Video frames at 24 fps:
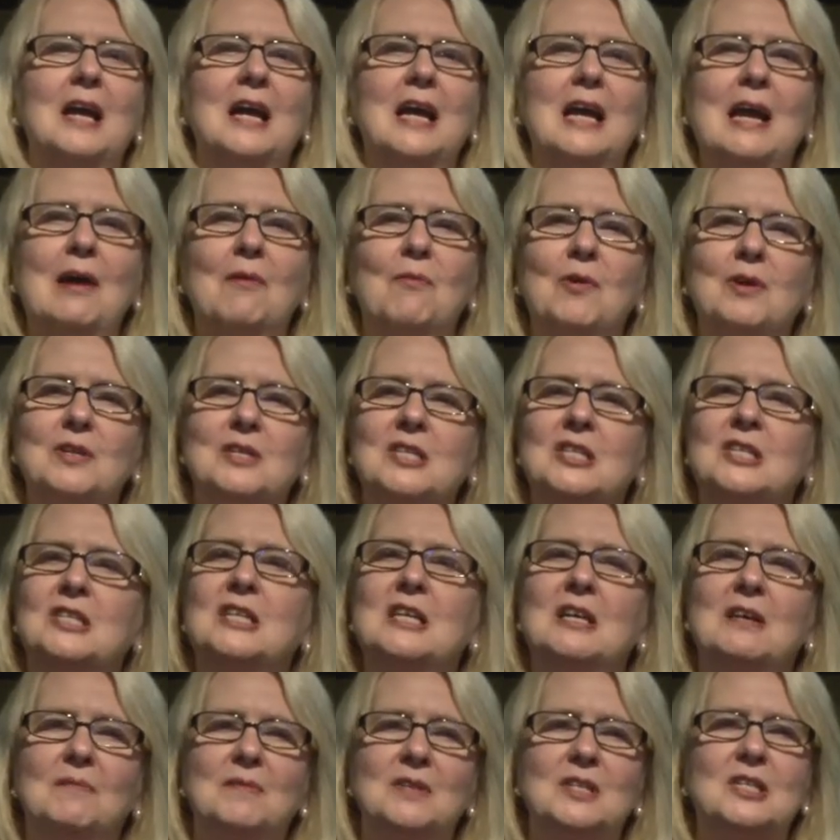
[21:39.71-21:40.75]
it would
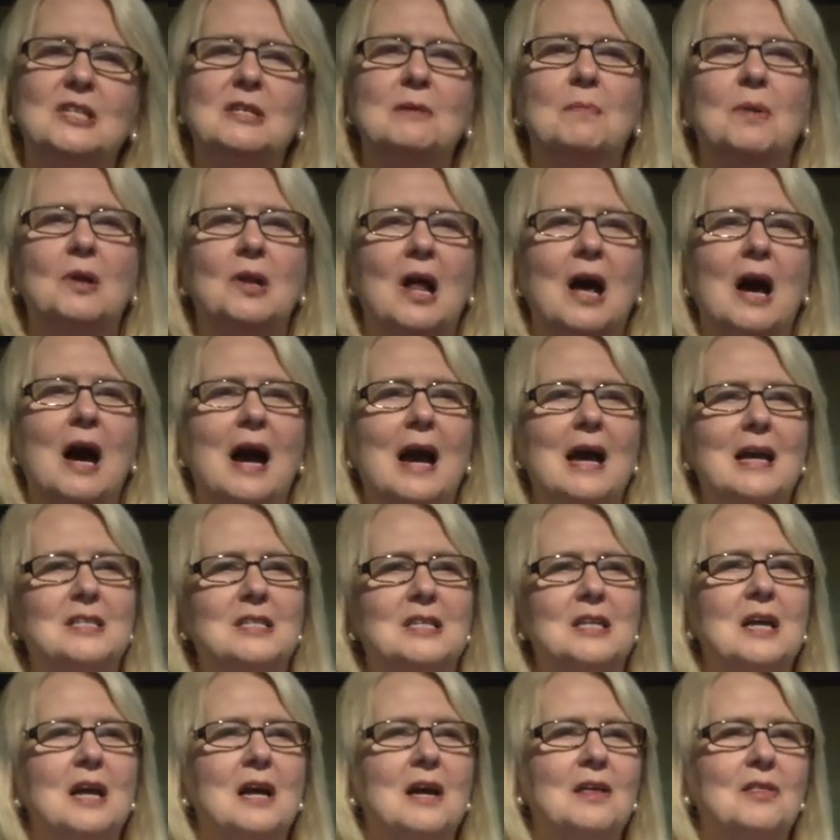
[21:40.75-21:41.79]

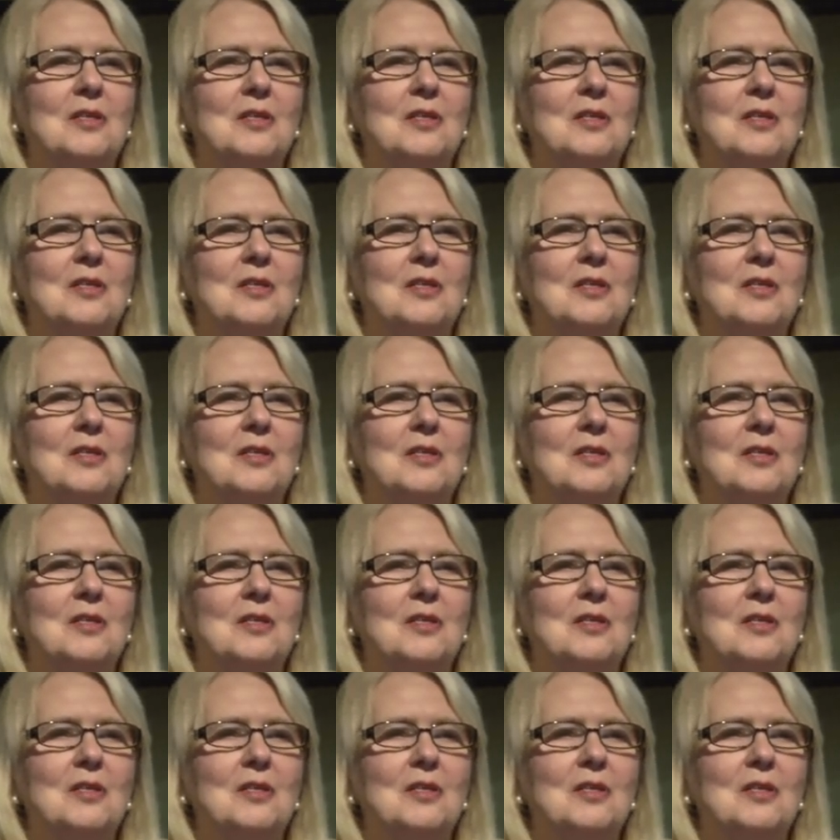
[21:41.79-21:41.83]
symbolize